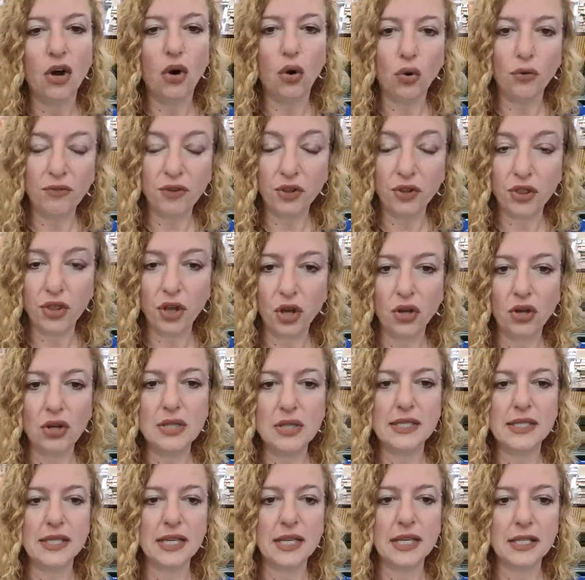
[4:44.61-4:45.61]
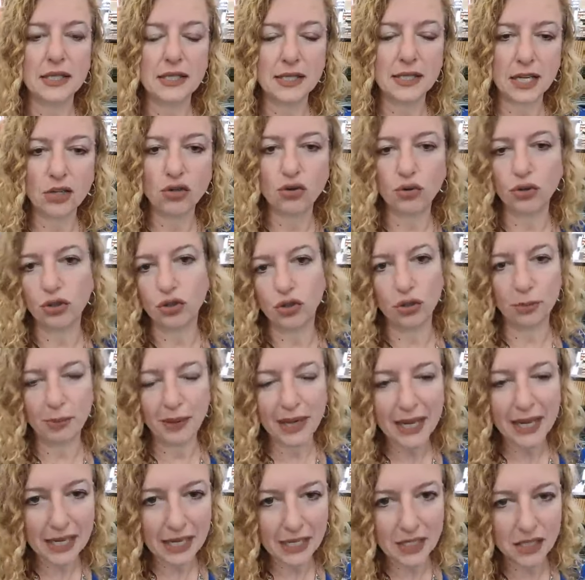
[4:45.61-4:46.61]
Well, for those in Central
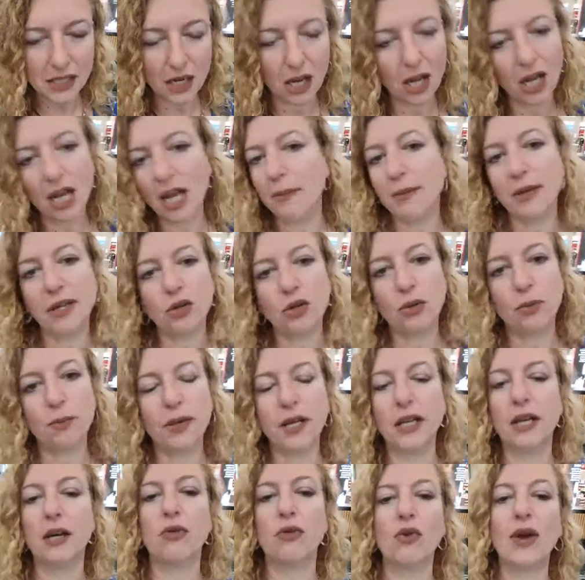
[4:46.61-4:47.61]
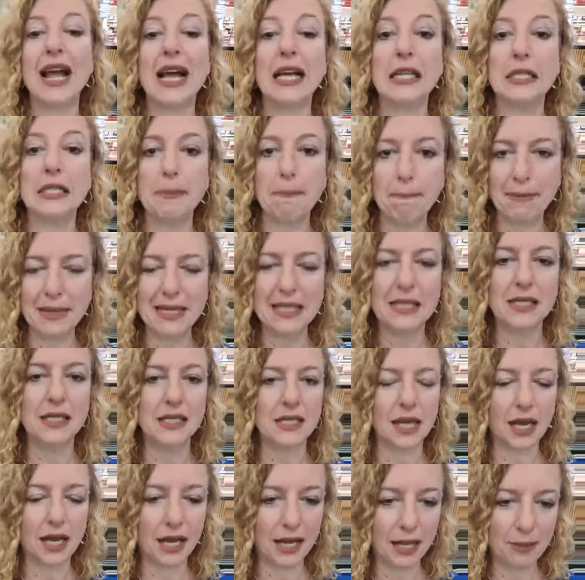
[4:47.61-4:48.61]
European time, it'll be around
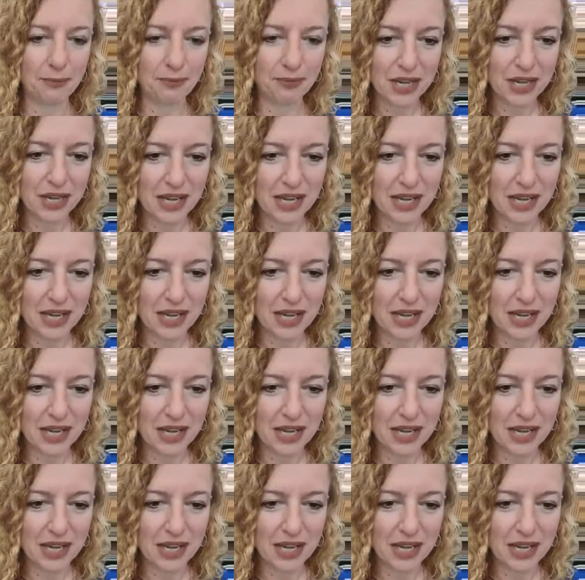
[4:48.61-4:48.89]
midday.